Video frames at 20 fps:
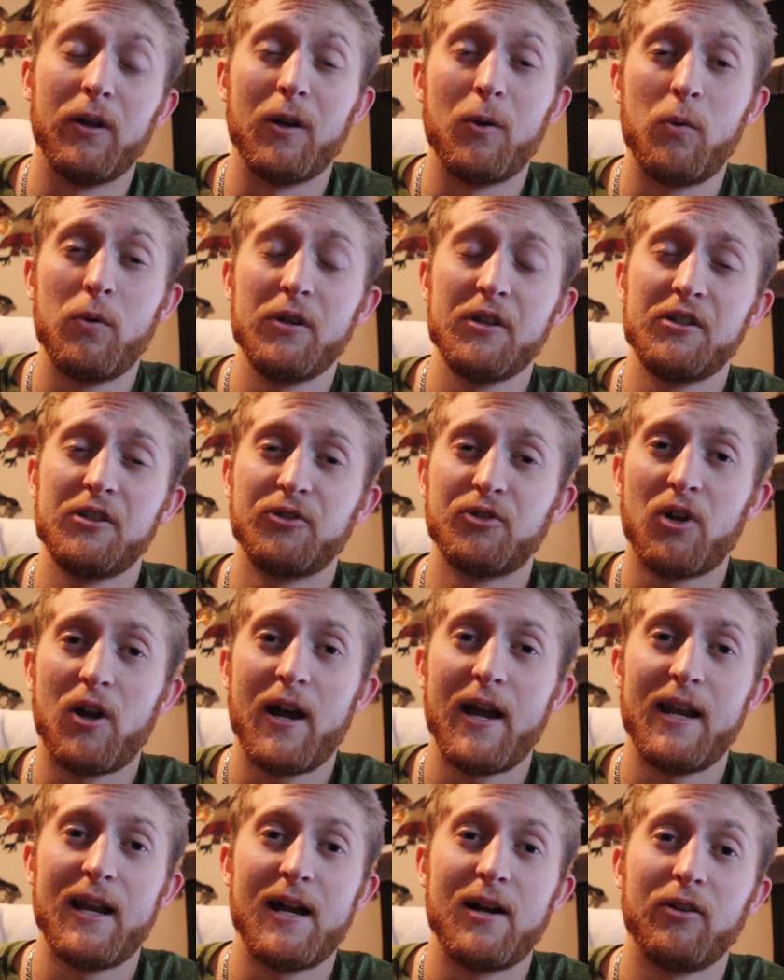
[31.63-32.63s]
and I wanted to
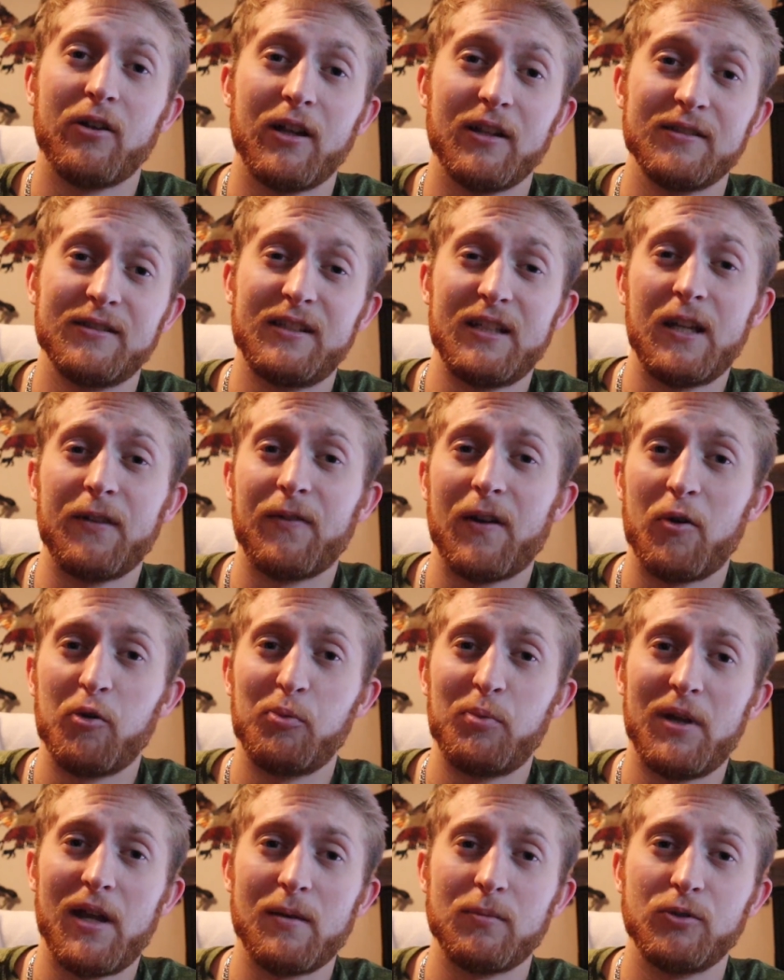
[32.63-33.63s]
try it out and see if I
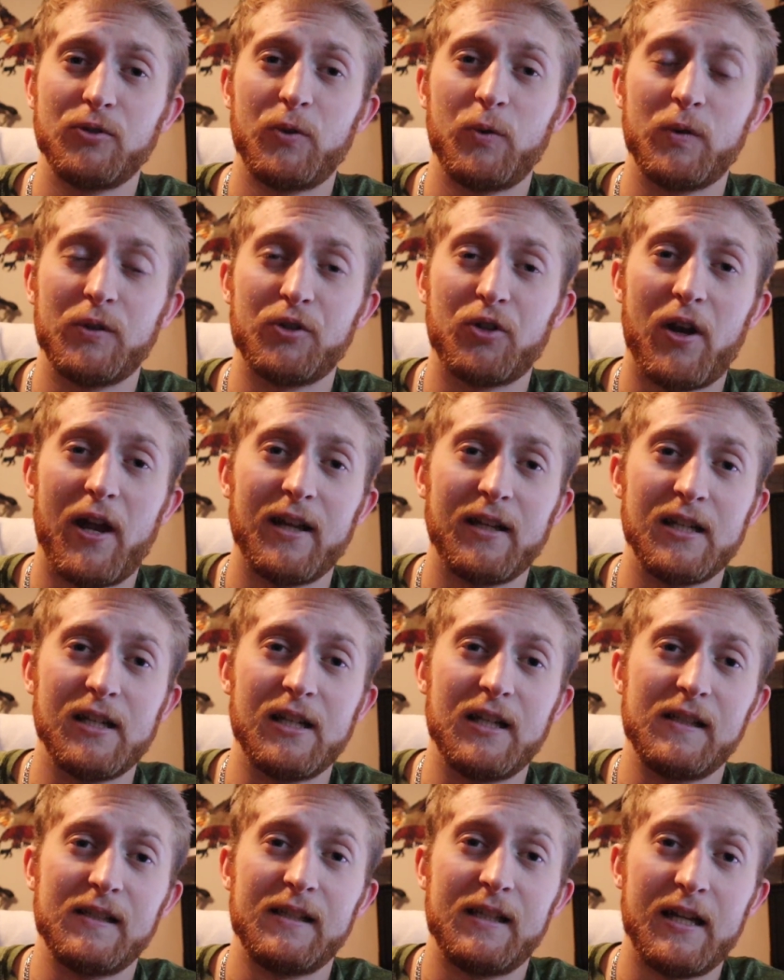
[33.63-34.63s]
would be able to attract
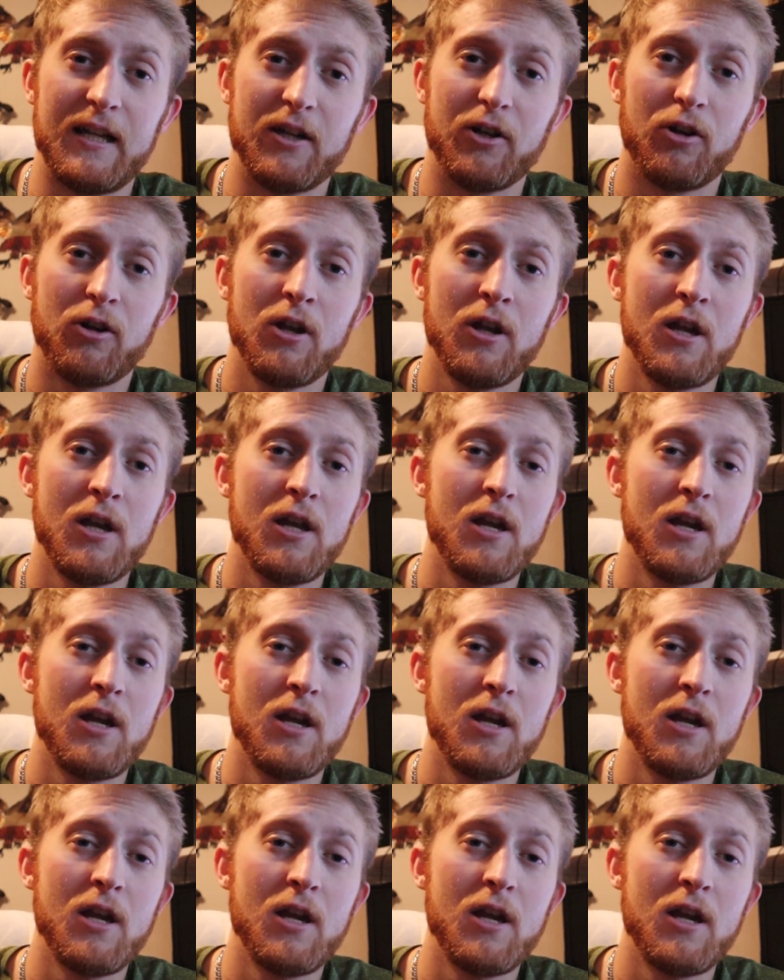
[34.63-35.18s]
any deer.